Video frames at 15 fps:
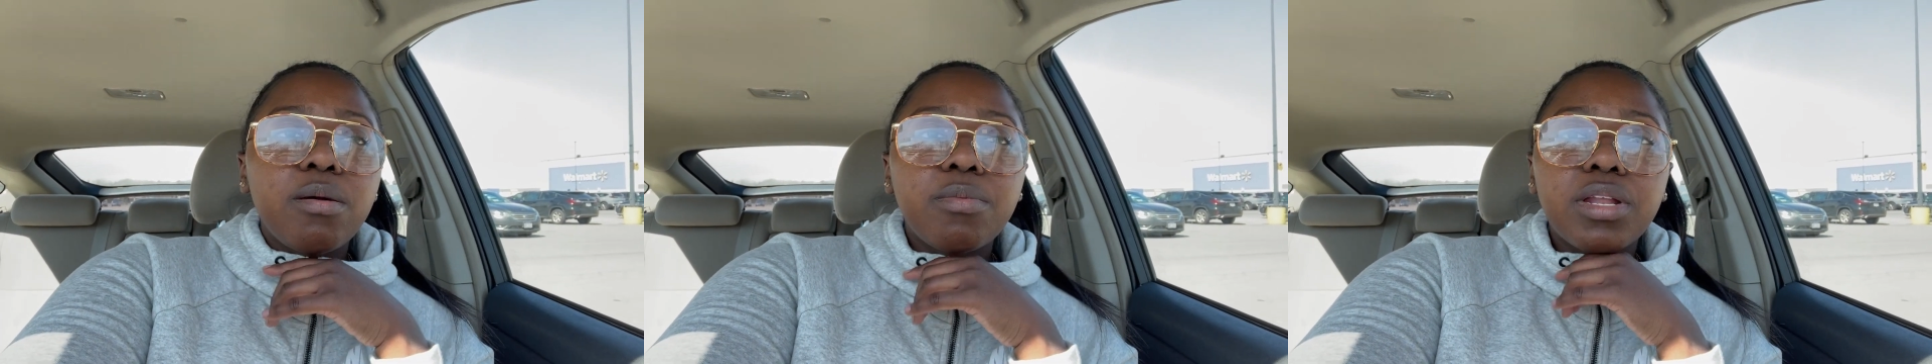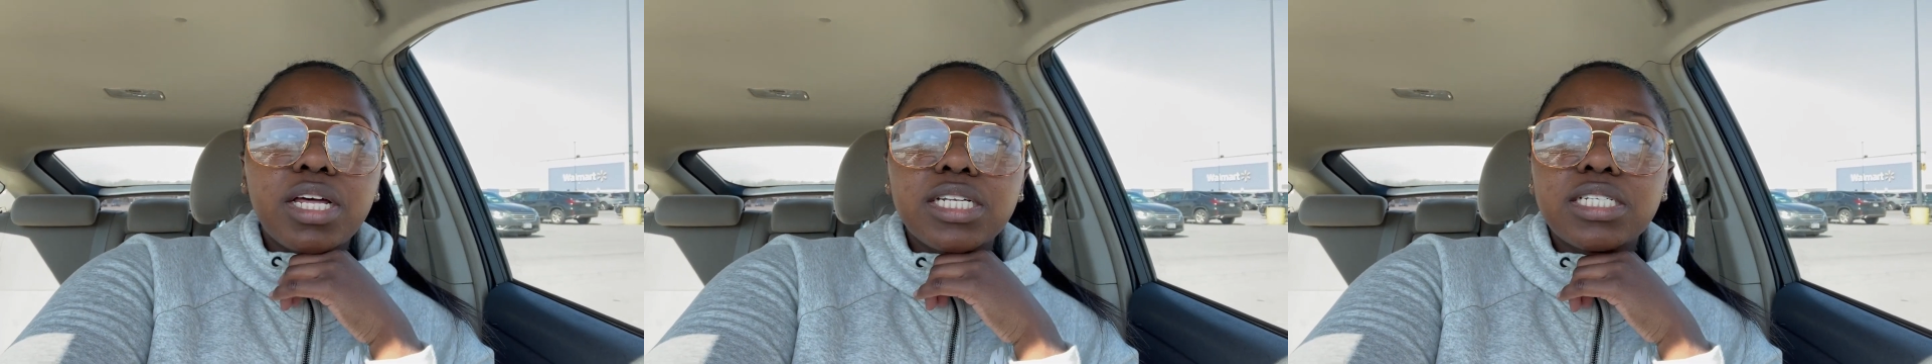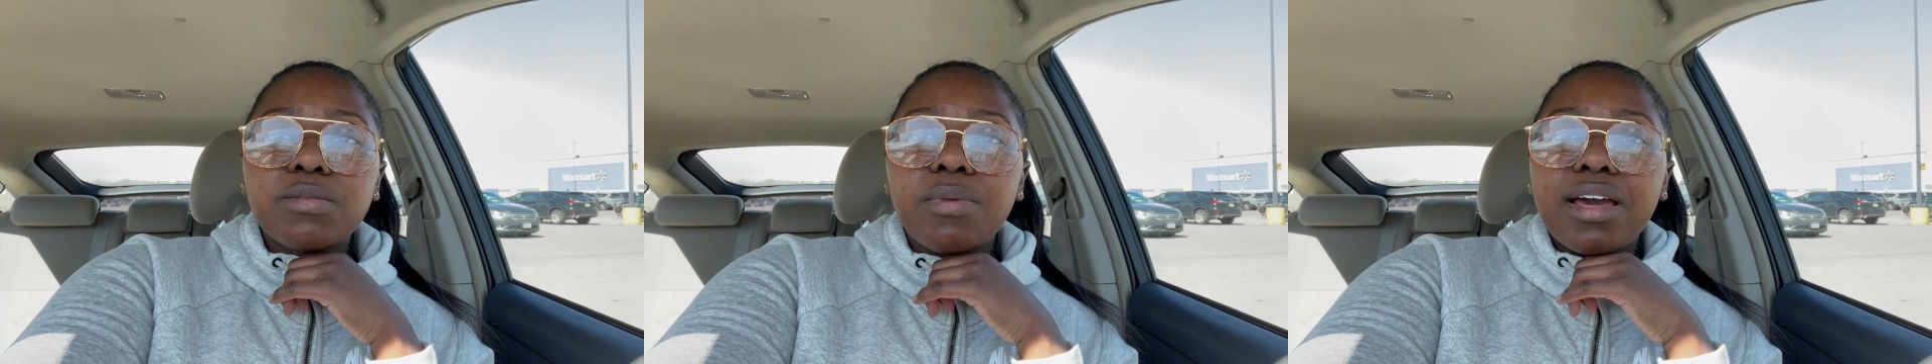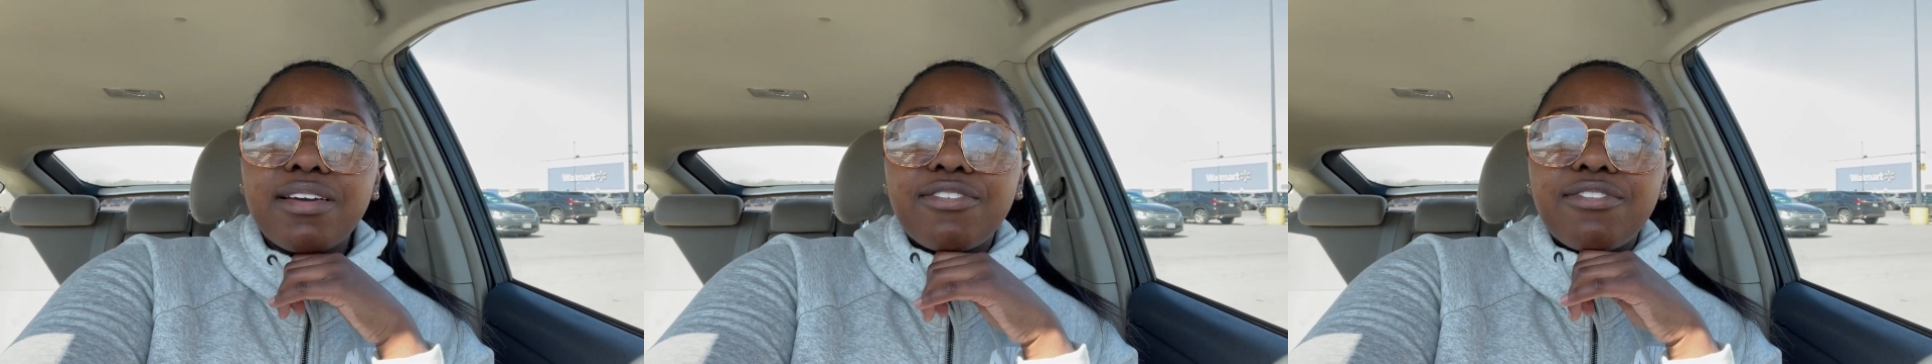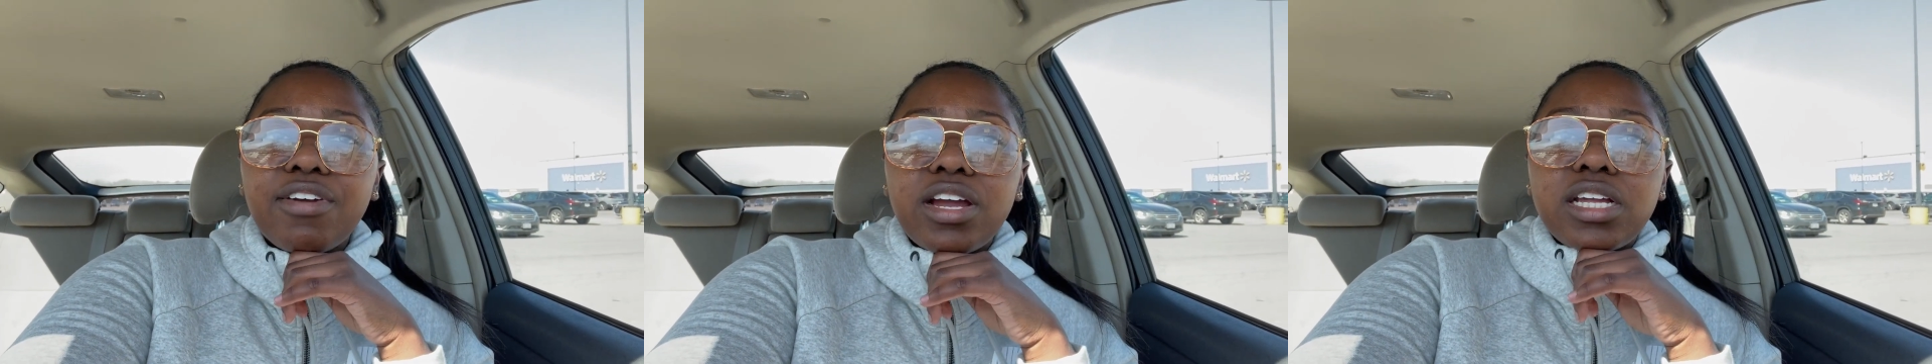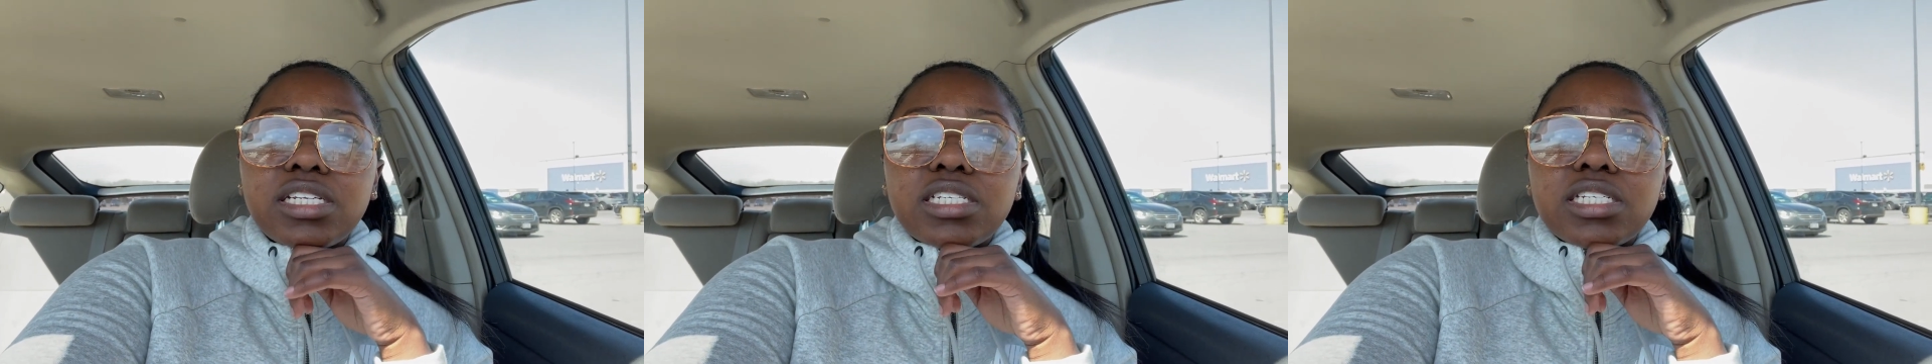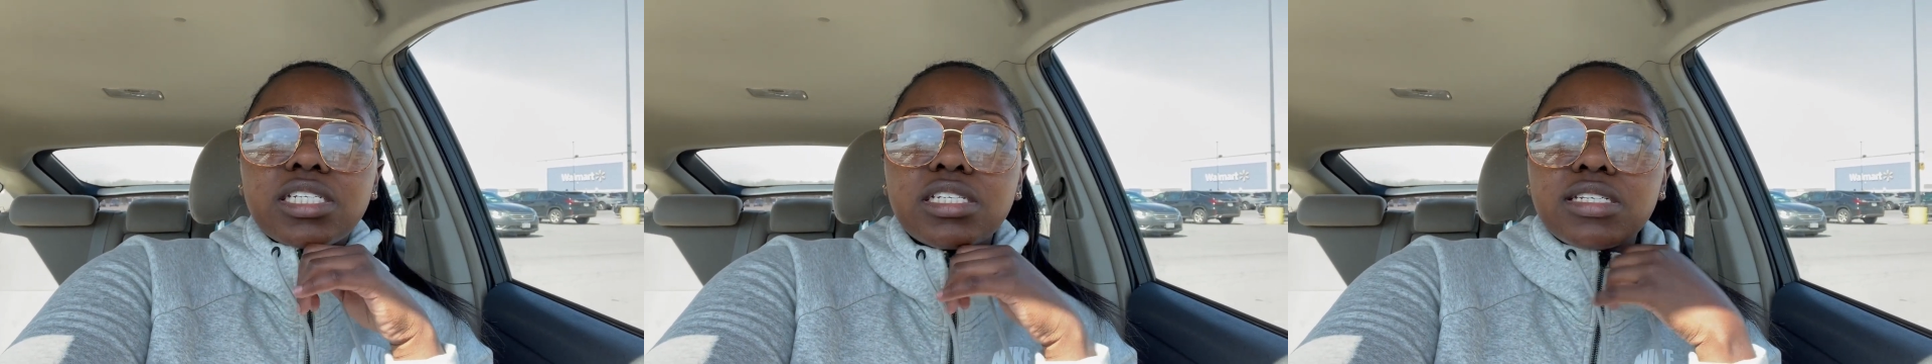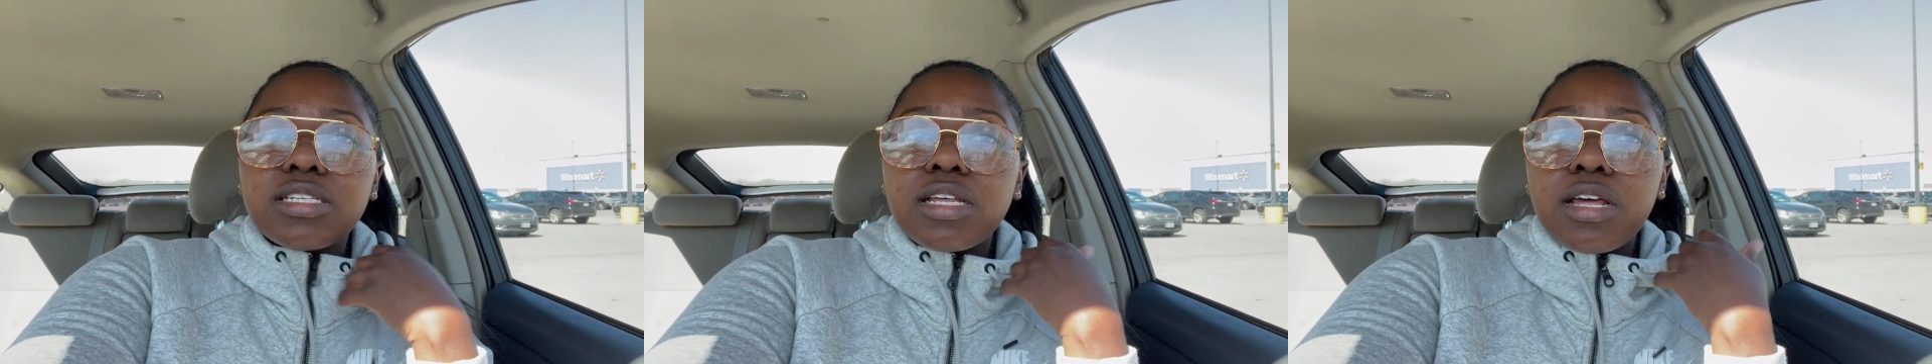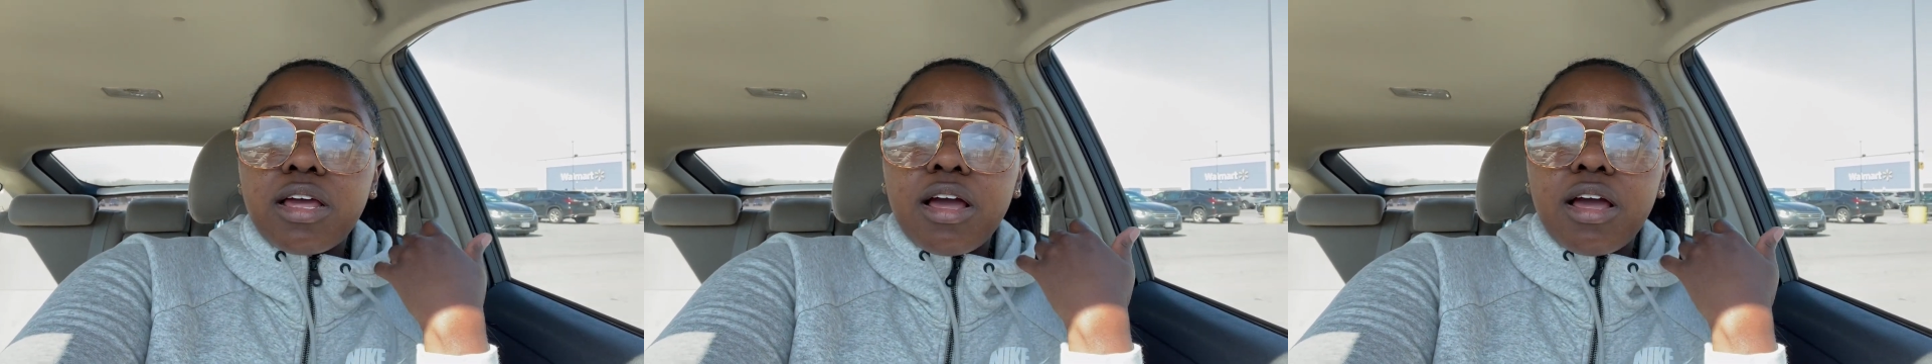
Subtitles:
Plus, my friends